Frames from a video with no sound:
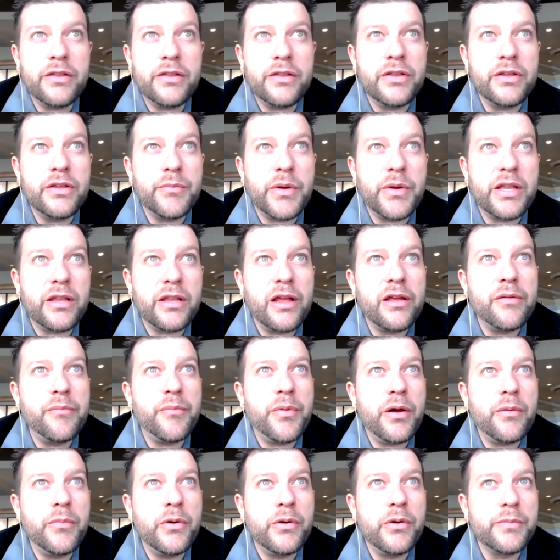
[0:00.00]
I think my
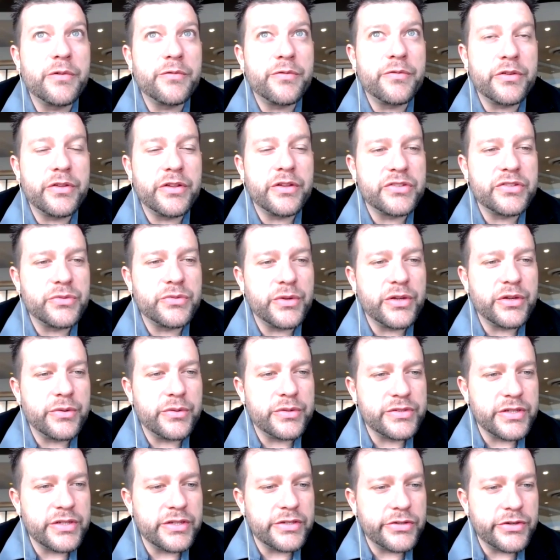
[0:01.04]
light bulb moment for this
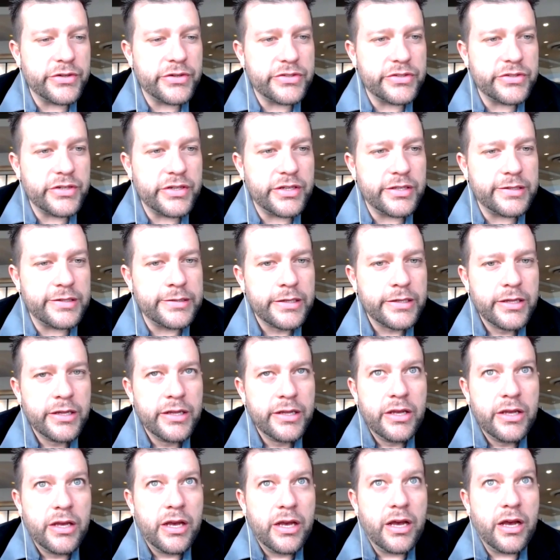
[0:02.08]
week was interesting.
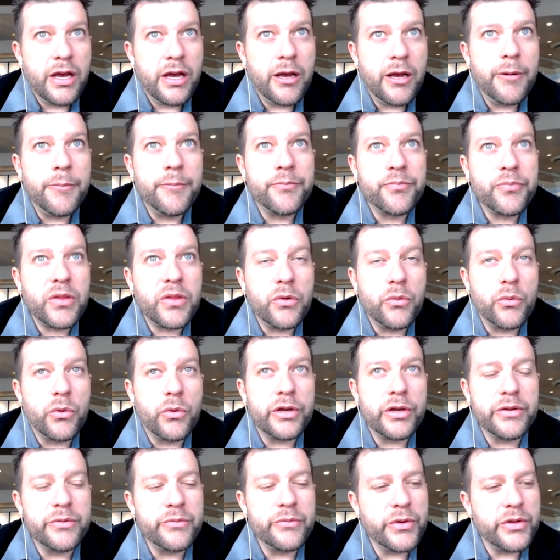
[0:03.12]

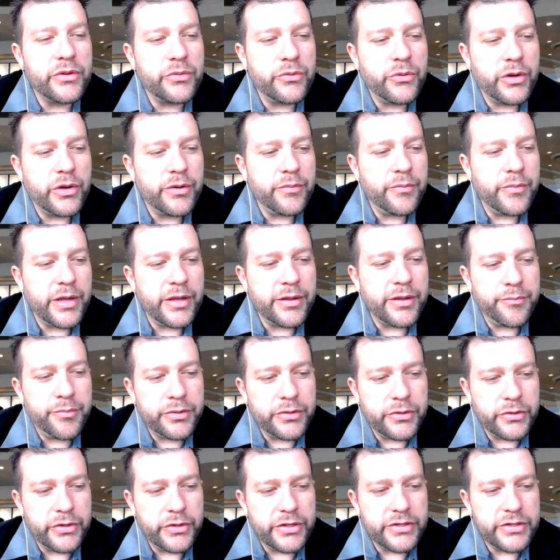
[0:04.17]
Working with one of my
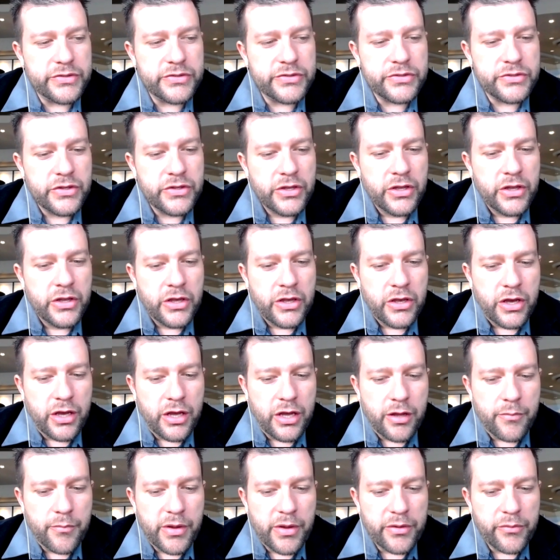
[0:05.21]
employees,
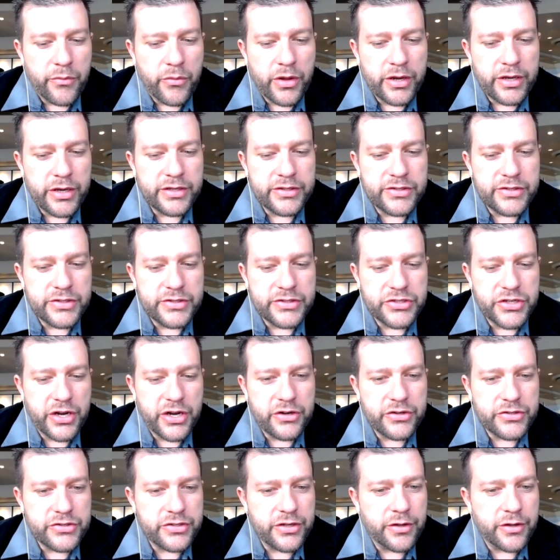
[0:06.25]
I want to just
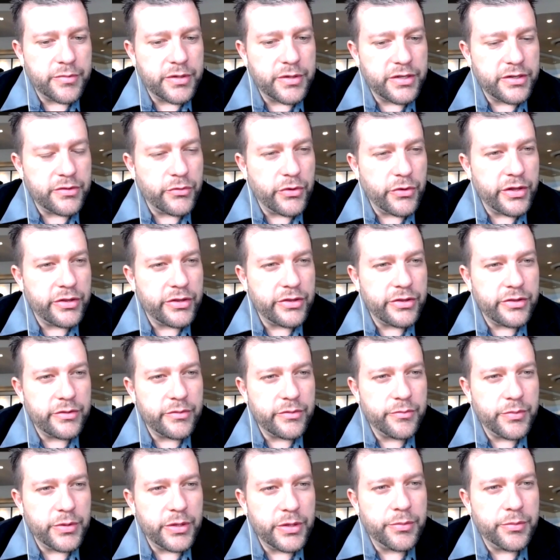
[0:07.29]
share something with
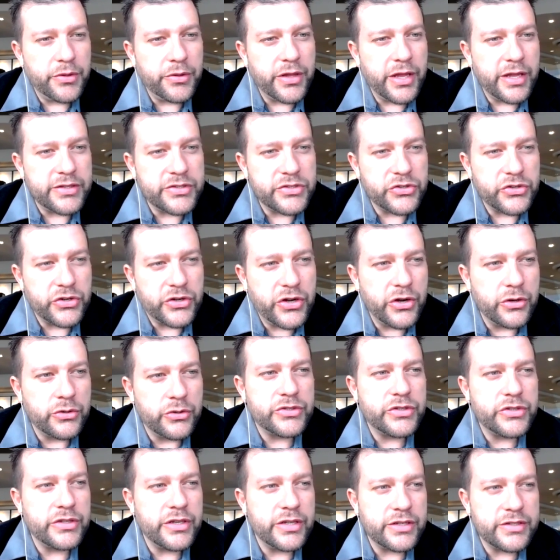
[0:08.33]
people as you're
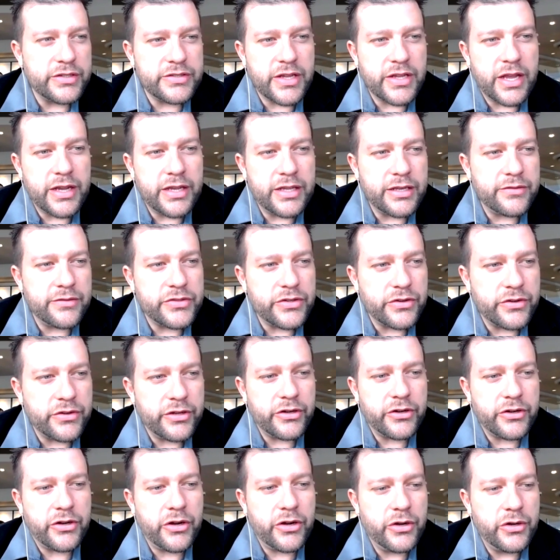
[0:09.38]
coaching executives
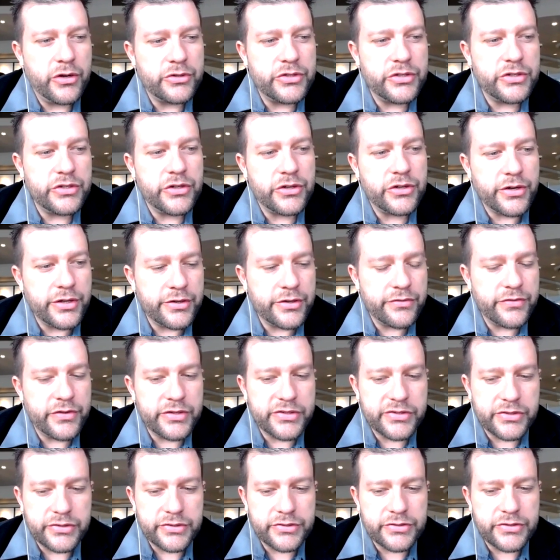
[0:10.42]
or you're coaching your
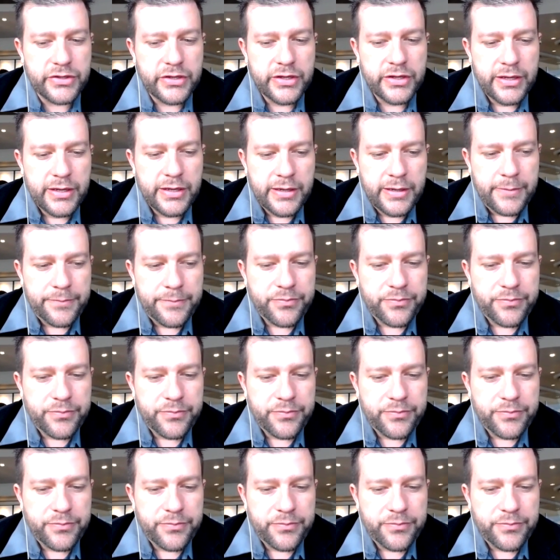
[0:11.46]
individuals.